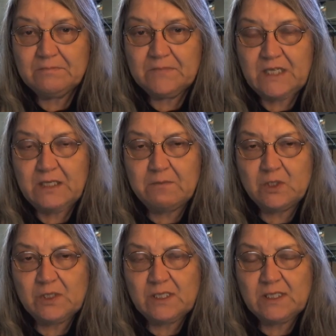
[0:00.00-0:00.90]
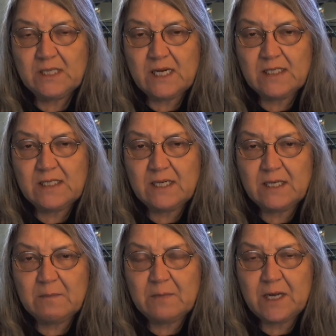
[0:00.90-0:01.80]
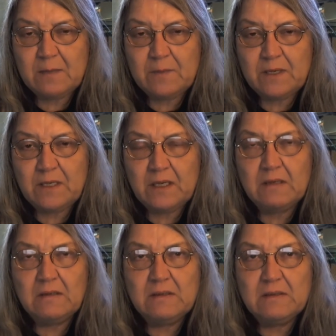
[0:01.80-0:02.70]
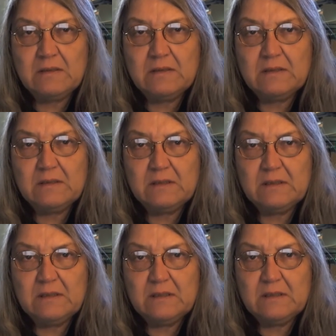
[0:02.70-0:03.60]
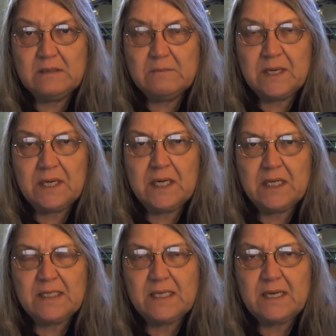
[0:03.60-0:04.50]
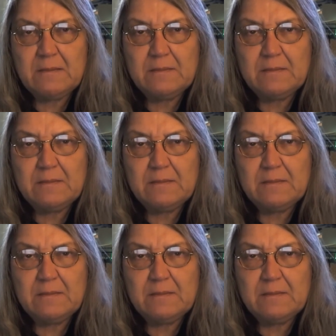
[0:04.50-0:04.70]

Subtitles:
and the most disgusting, in my opinion, Benghazi.